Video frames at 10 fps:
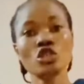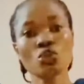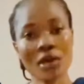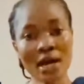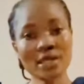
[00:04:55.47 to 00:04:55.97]

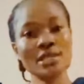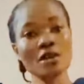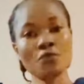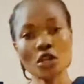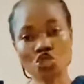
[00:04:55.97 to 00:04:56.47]
So, guys,
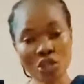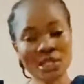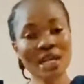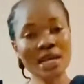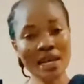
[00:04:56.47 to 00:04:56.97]
if you're
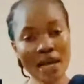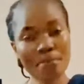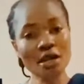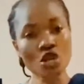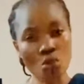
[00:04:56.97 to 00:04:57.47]
interested,
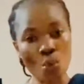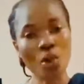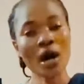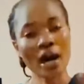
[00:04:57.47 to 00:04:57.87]
let me know.